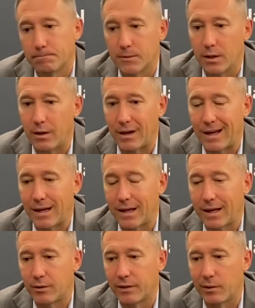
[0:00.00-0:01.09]
you know,
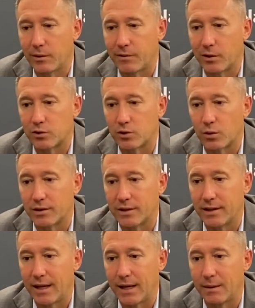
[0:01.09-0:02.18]
I don't think we fell short
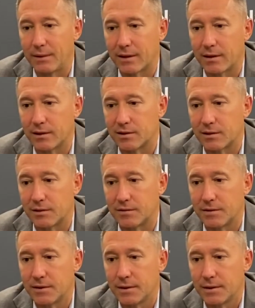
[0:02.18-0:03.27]
today because of
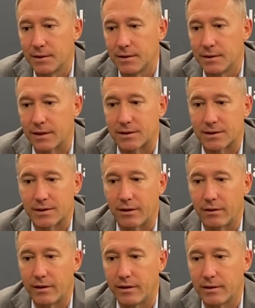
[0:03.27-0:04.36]

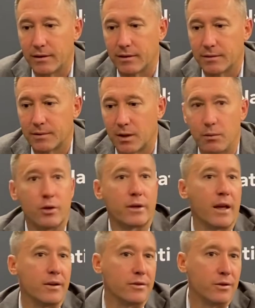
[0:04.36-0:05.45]
necessarily the
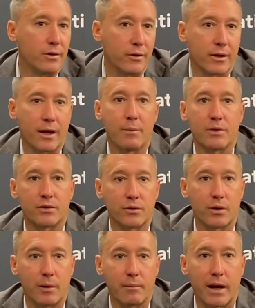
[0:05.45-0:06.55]
communication or the chemistry
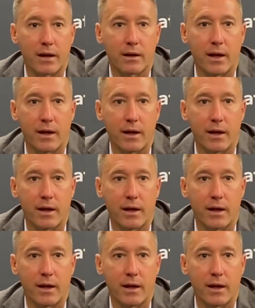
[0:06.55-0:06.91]
with our back line.